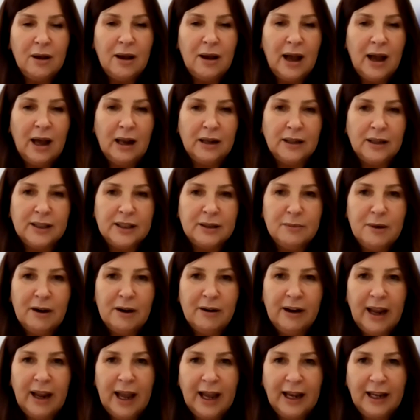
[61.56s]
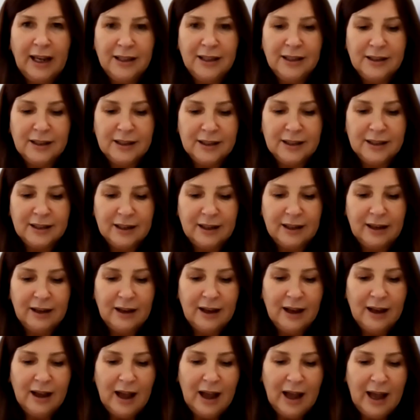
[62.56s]
Alice Mary Higgins,
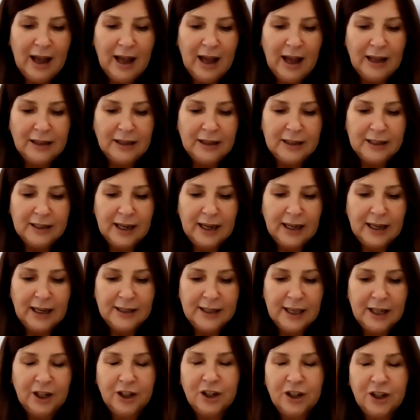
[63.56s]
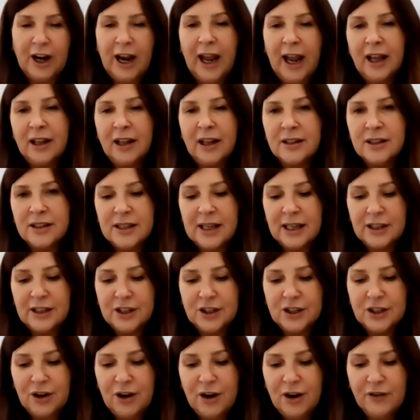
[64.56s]
and uh, Senator Higgins has
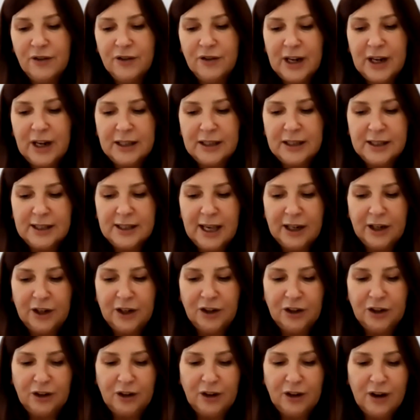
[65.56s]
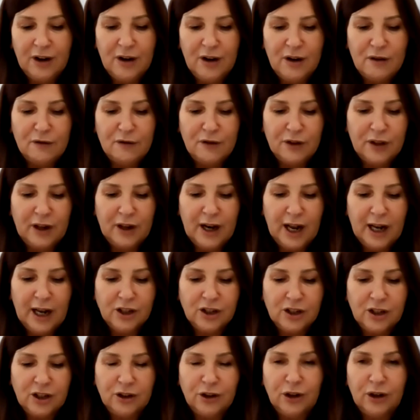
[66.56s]
served as a senator for the
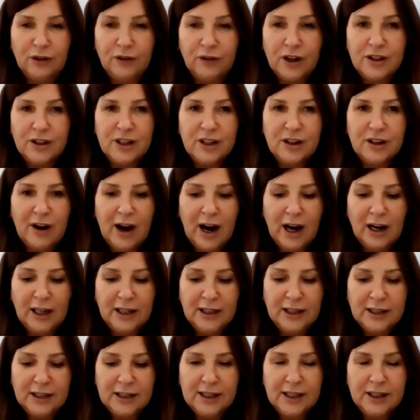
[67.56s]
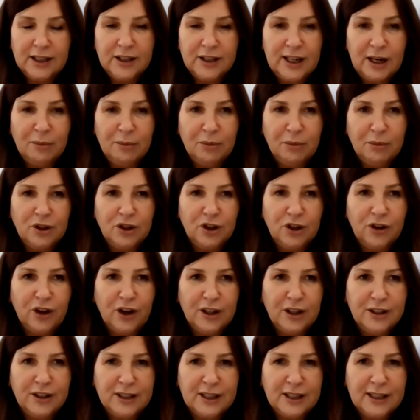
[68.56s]
National University of Ireland since April
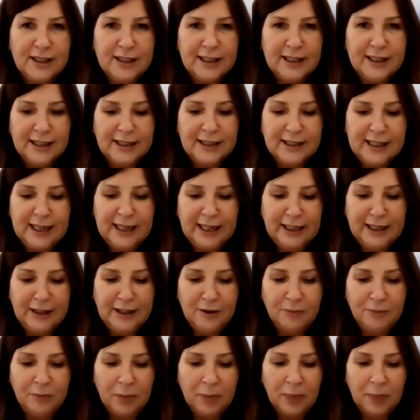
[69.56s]
2016.